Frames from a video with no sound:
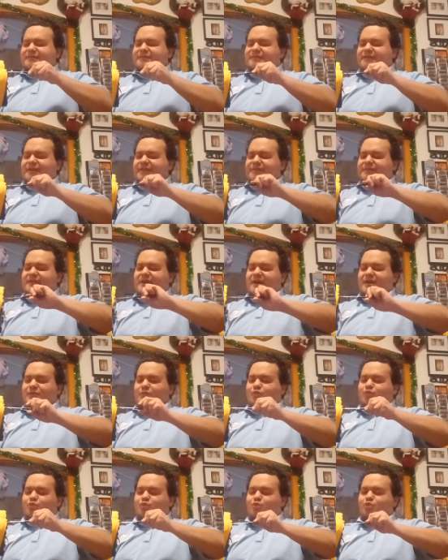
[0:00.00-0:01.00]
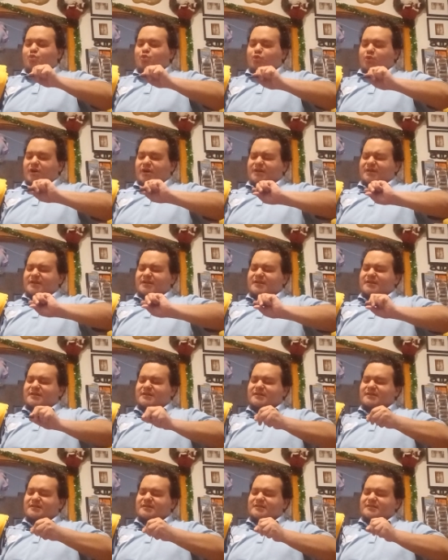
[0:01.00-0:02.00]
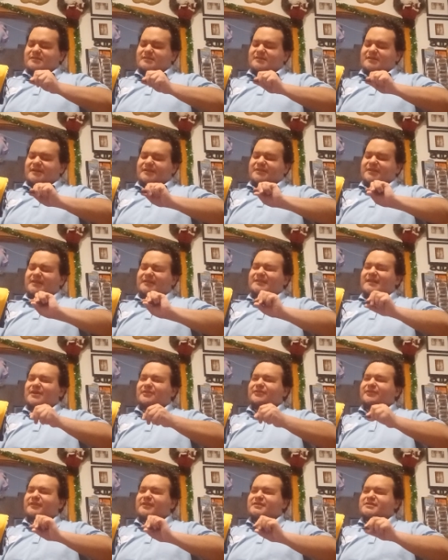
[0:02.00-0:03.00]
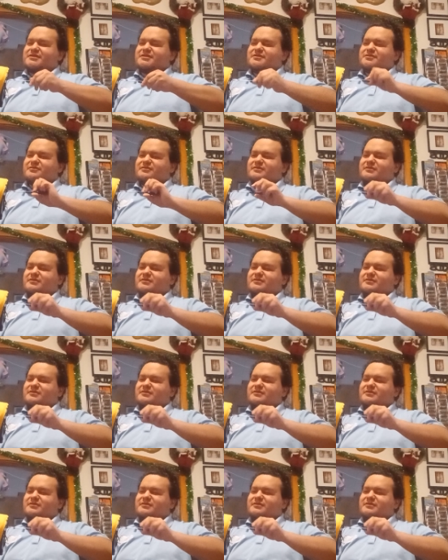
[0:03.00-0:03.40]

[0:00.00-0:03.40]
does not work. I think that was the issue.